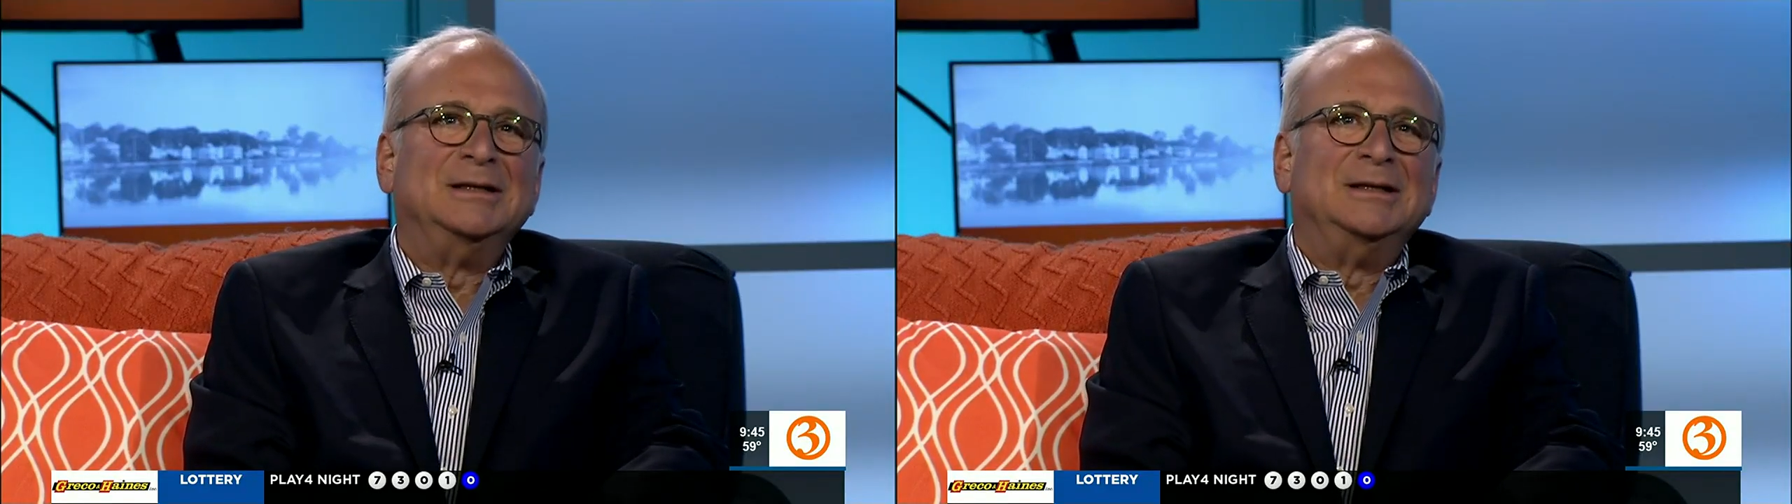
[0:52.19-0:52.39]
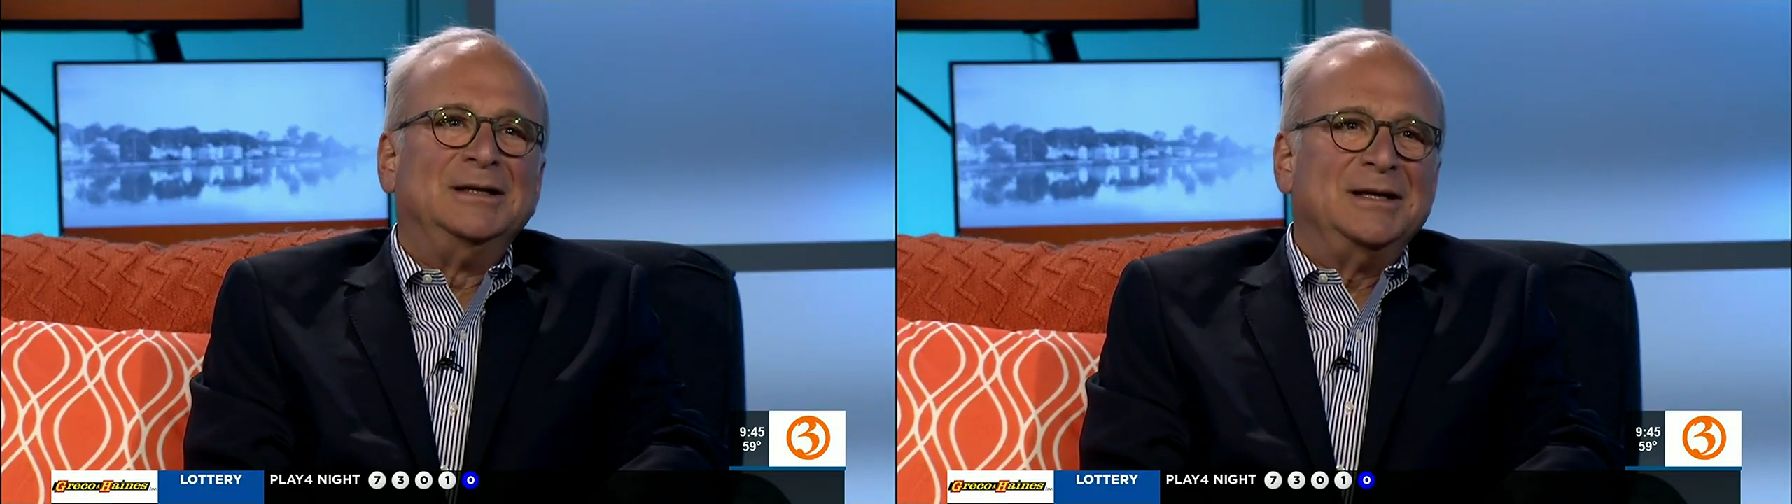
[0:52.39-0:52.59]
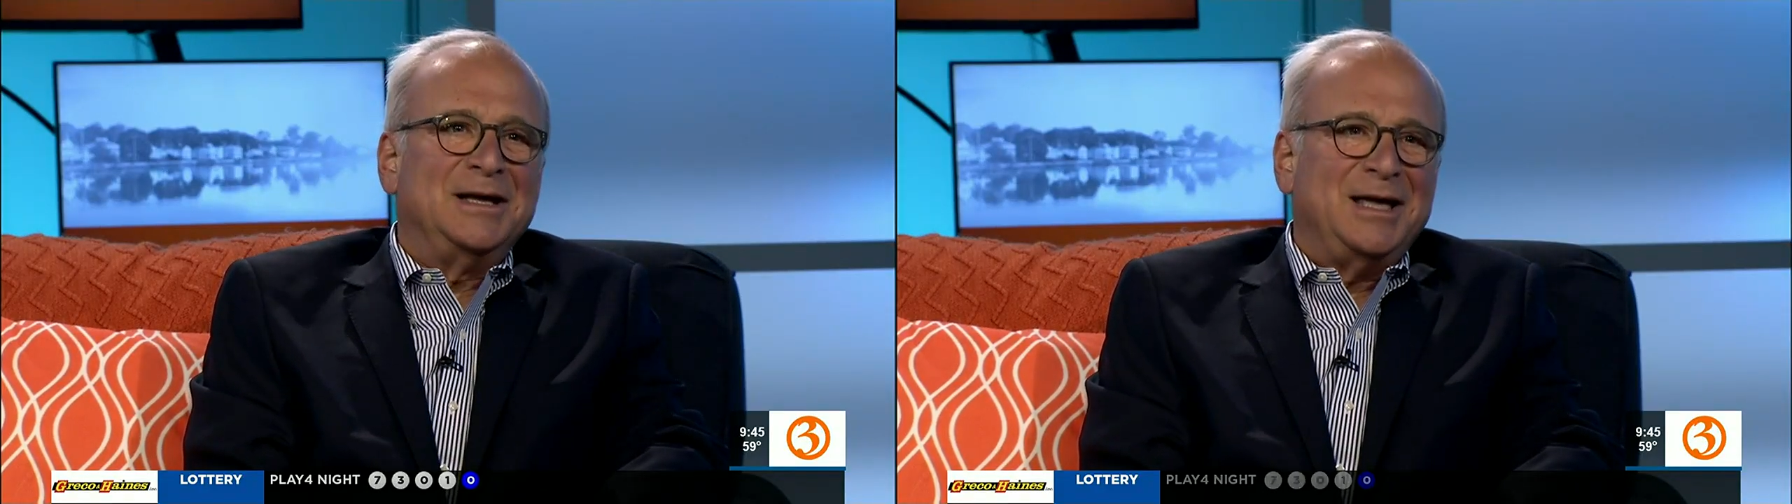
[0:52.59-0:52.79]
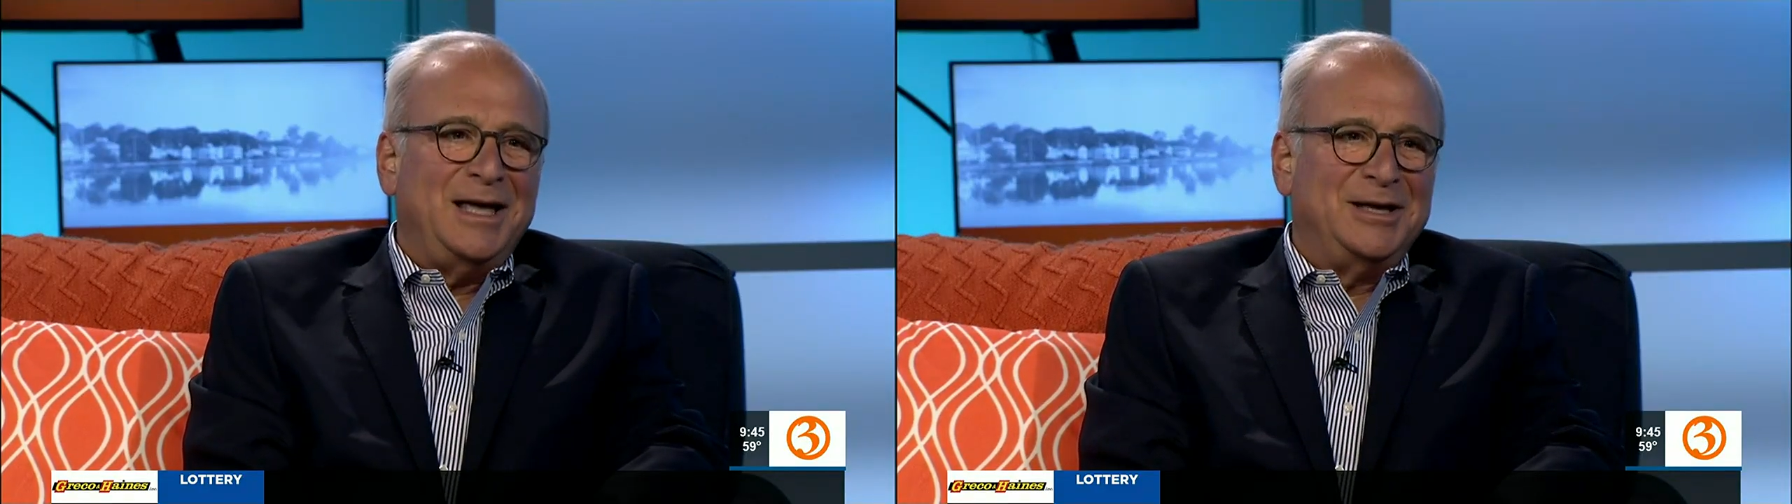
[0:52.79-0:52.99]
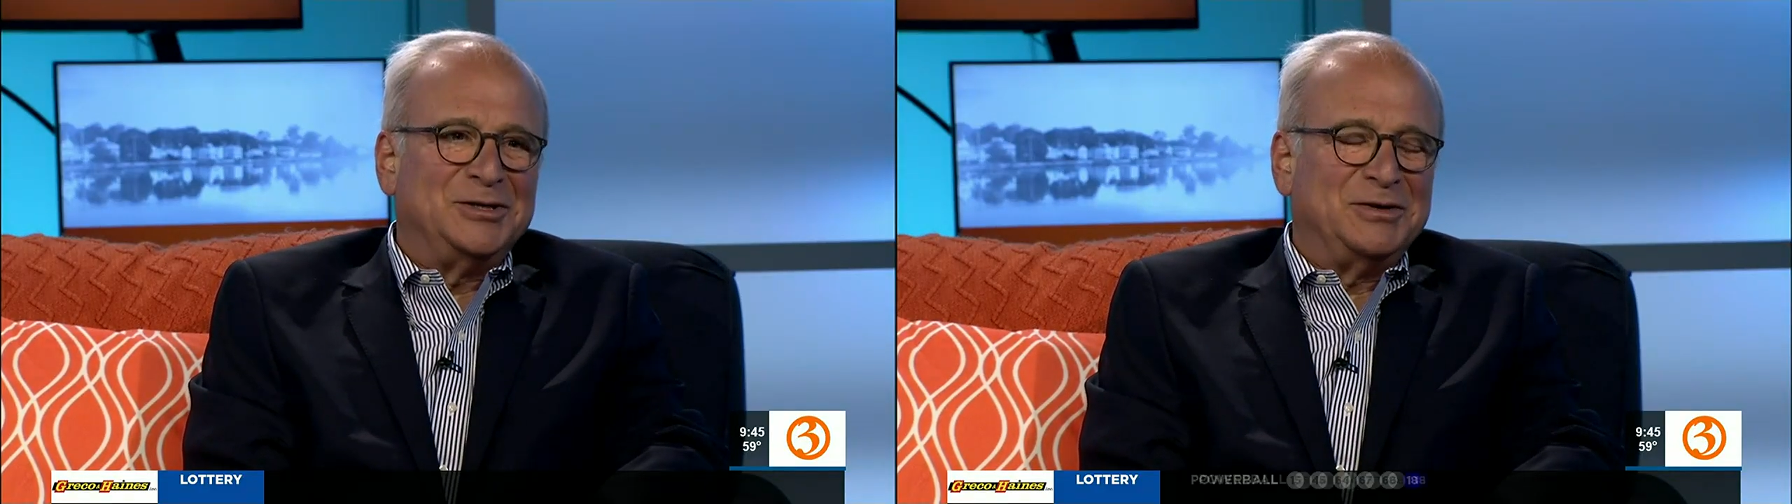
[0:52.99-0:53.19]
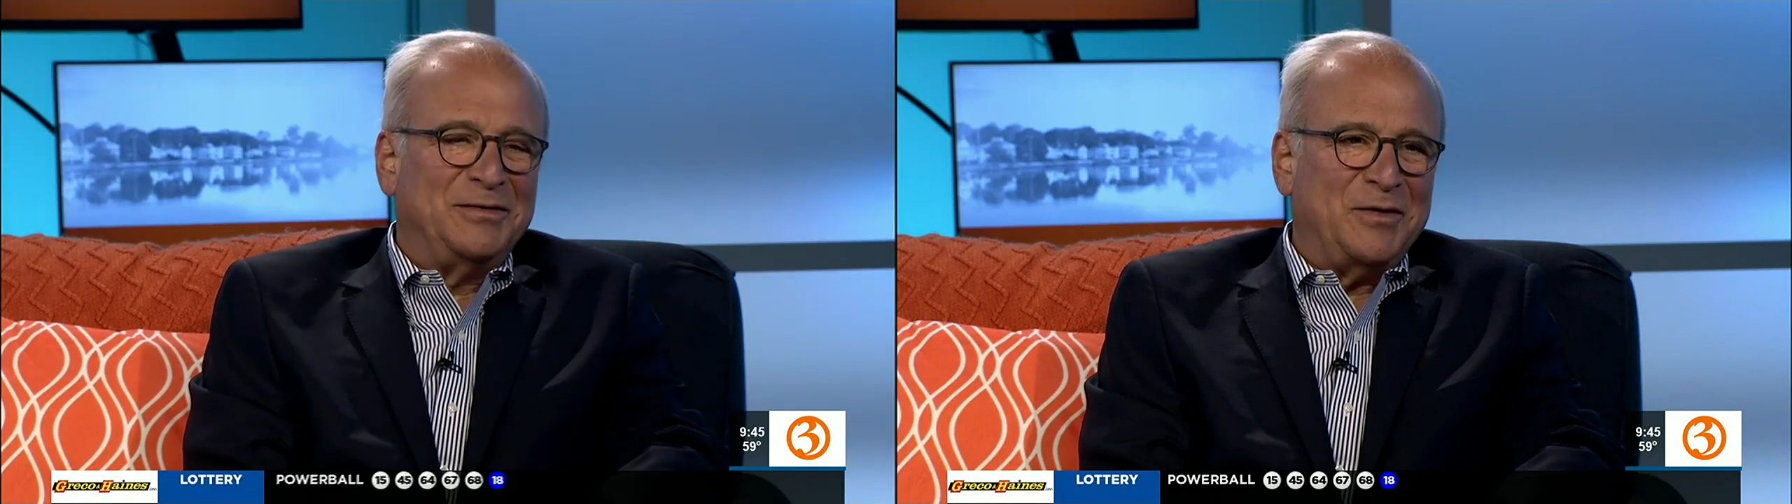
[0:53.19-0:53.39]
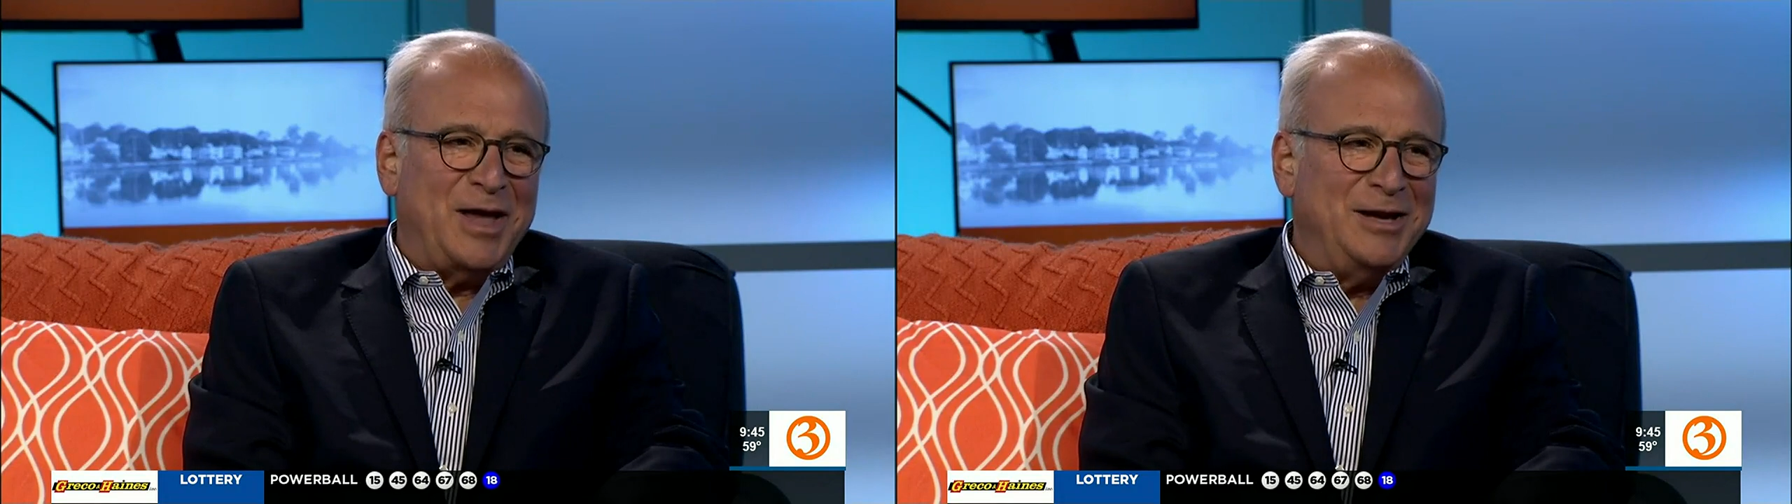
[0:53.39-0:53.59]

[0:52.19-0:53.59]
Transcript: such a good boy. He is an